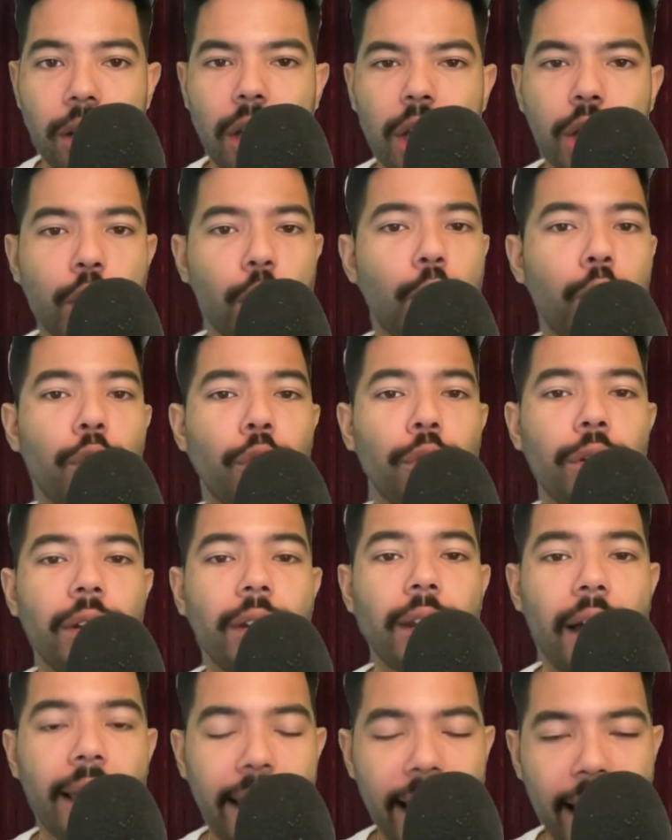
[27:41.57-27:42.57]

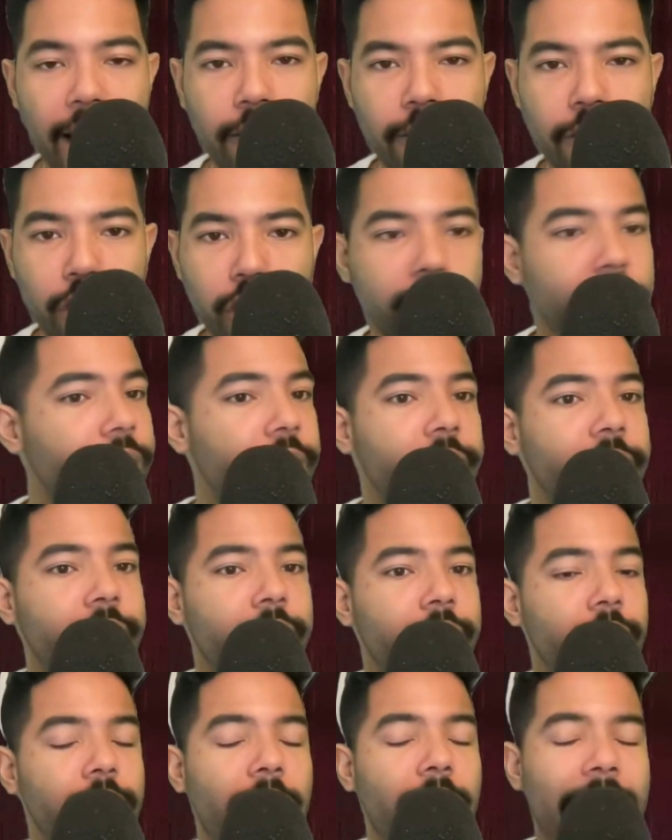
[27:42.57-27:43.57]
239 average,
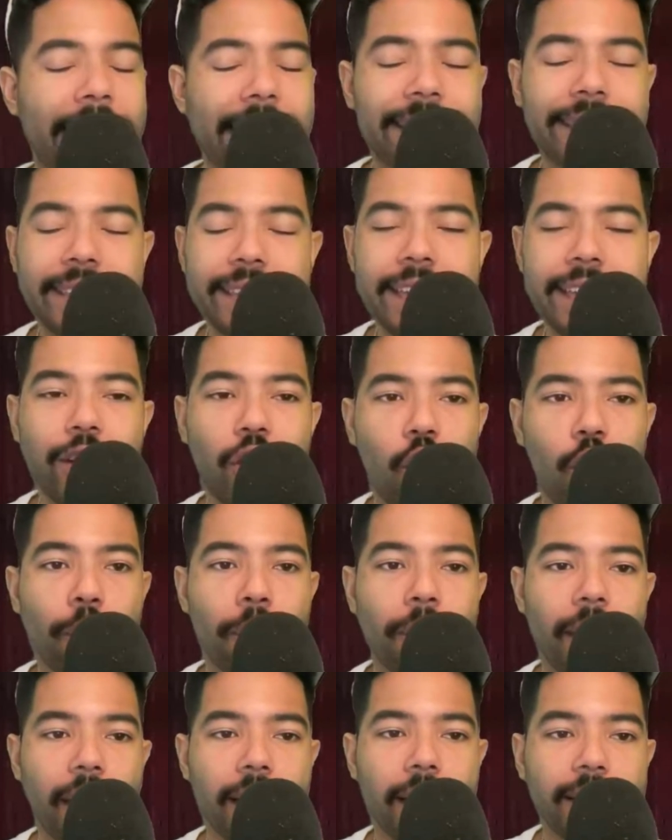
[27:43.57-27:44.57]
618
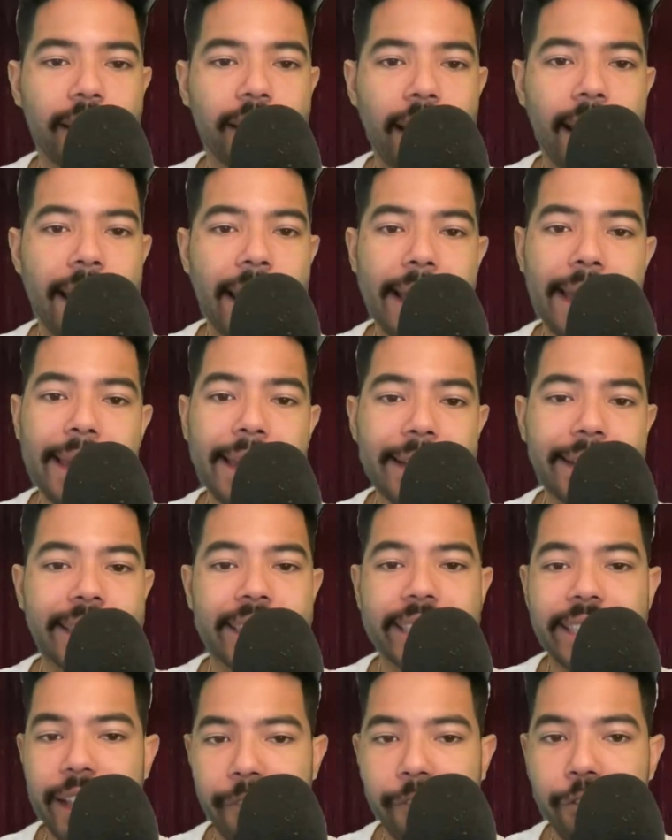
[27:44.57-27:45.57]
OPS, inning
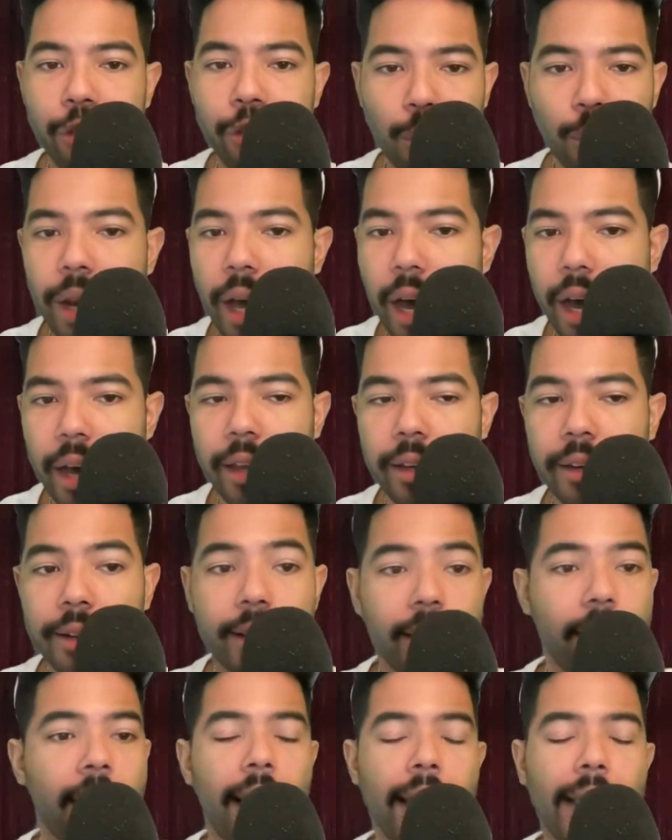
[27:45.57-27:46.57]
7-9
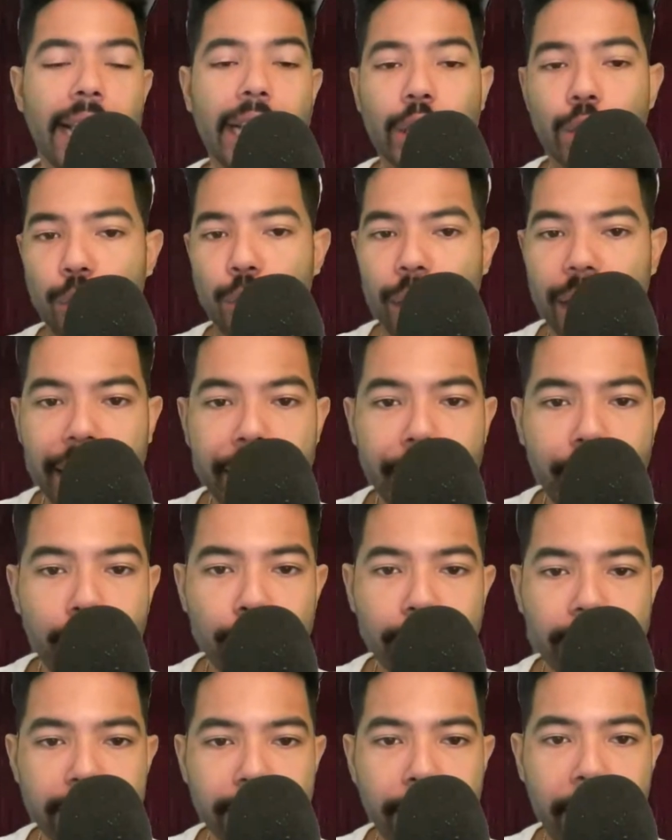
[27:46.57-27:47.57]
against relievers
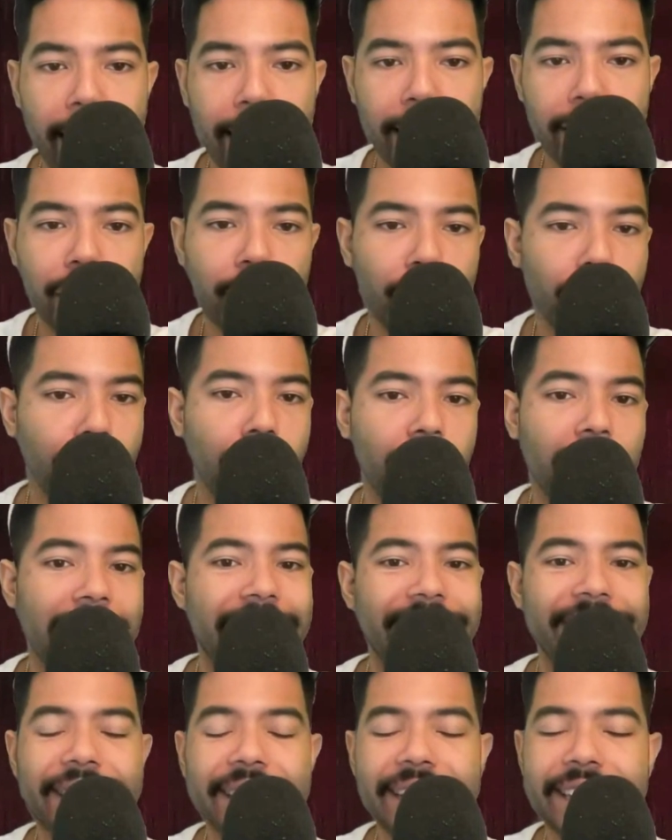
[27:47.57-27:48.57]
this past year,
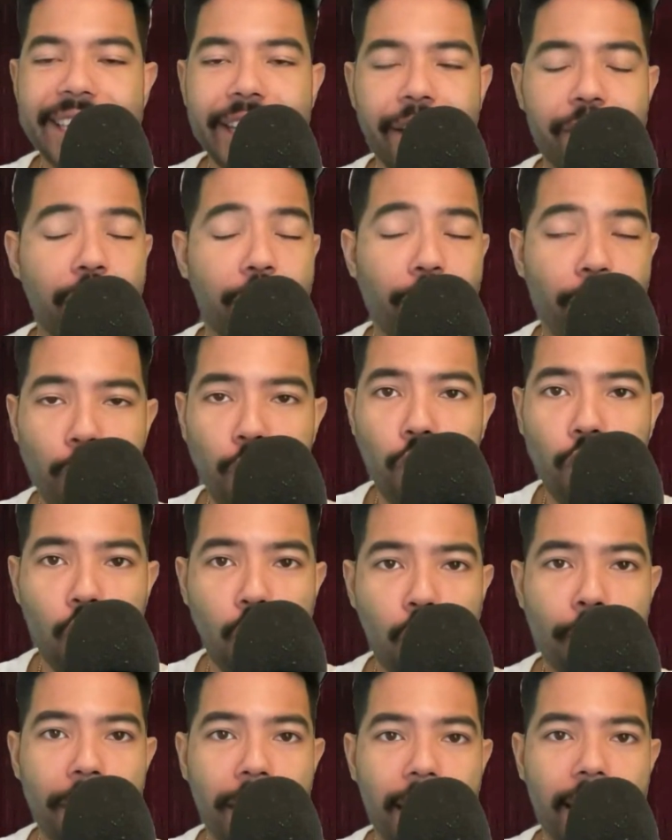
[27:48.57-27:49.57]
674
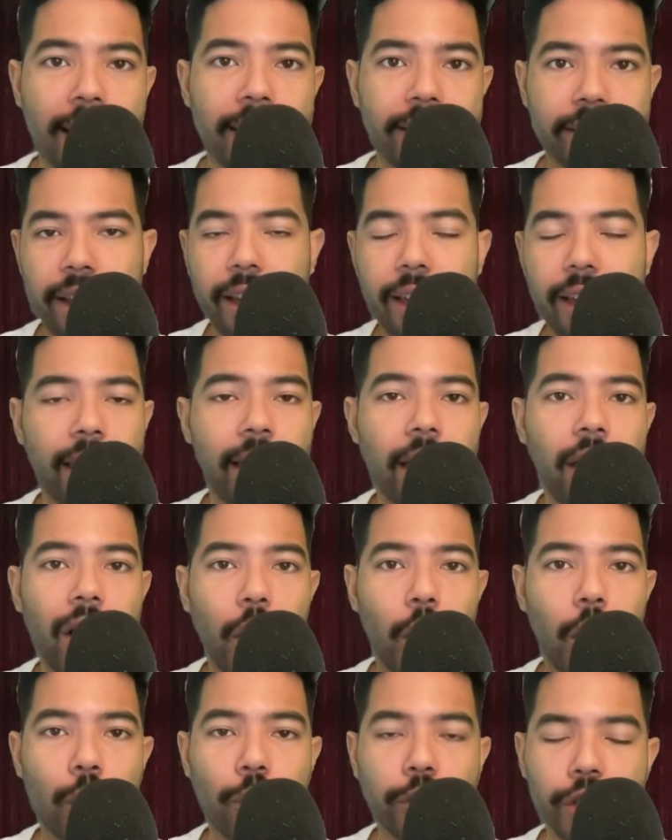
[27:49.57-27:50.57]
OPS. Like,
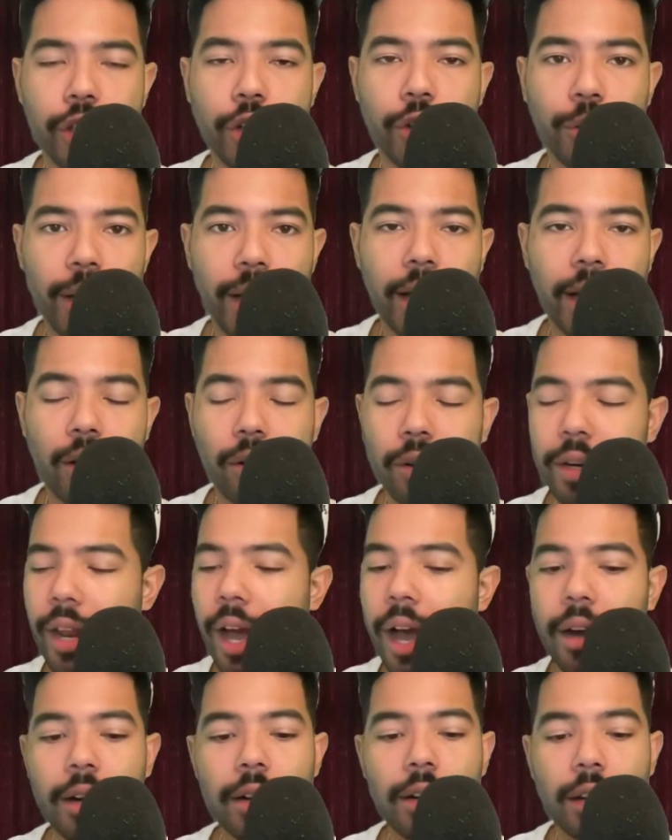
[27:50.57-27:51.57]
Lourdes Gurriel,
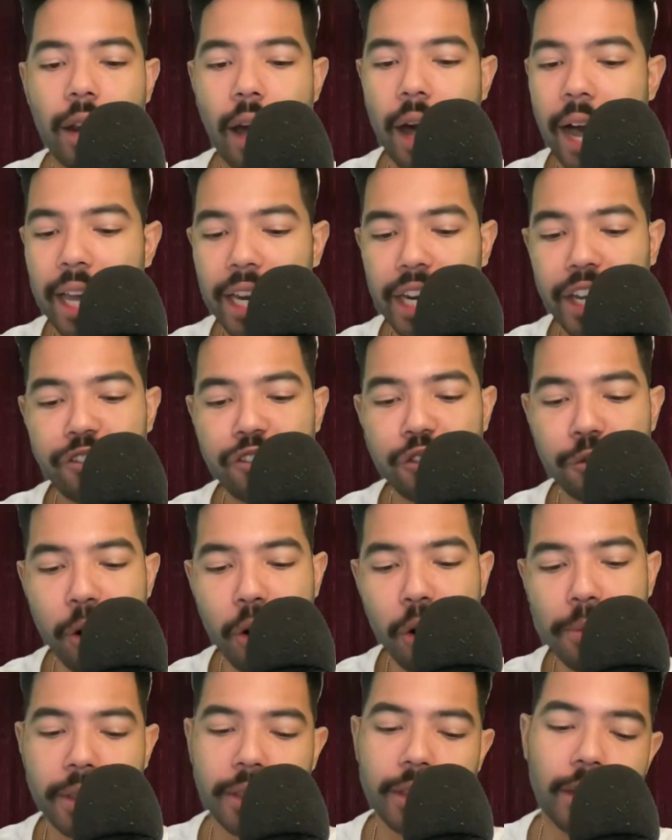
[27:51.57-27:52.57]
not good in high leverage
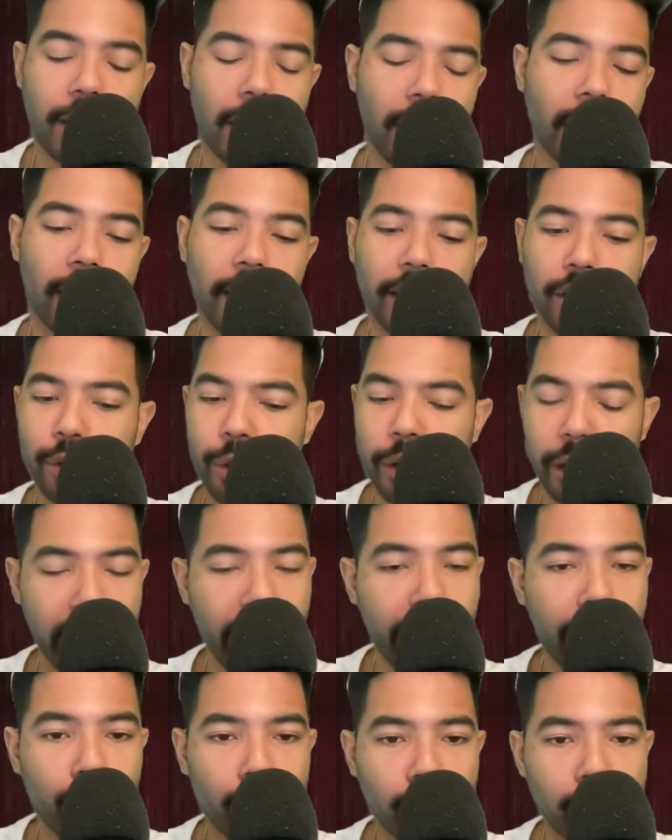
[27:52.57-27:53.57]
moments against
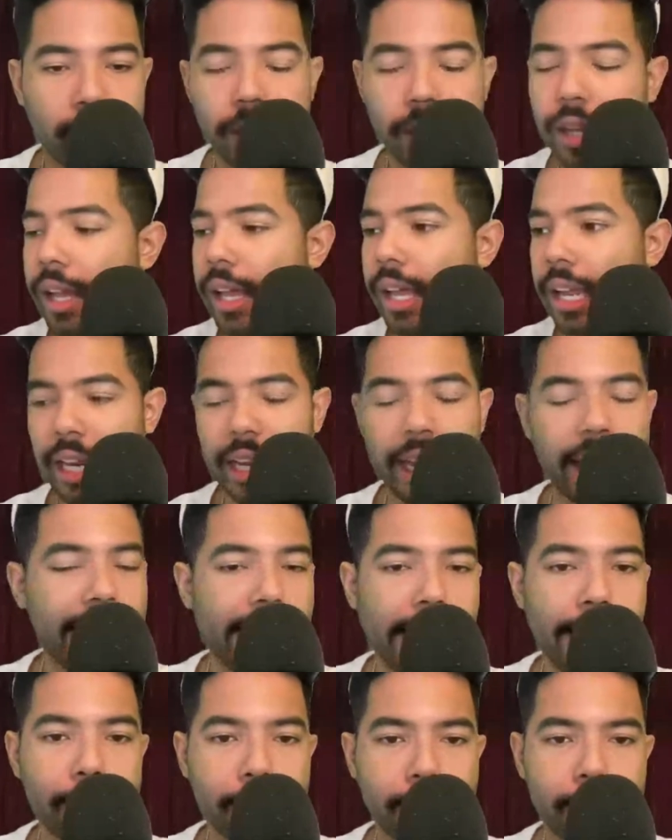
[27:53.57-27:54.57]
relievers, late
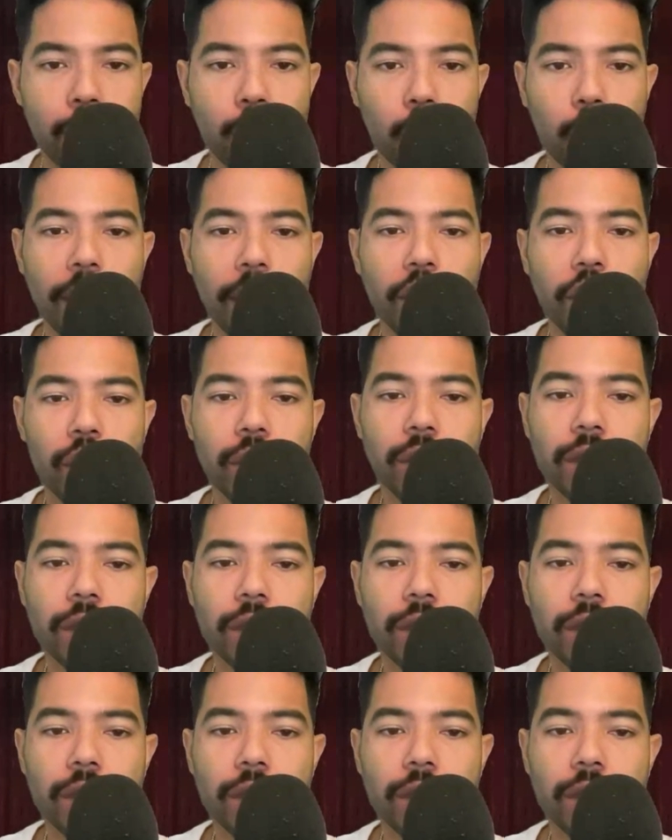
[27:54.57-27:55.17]
game situations.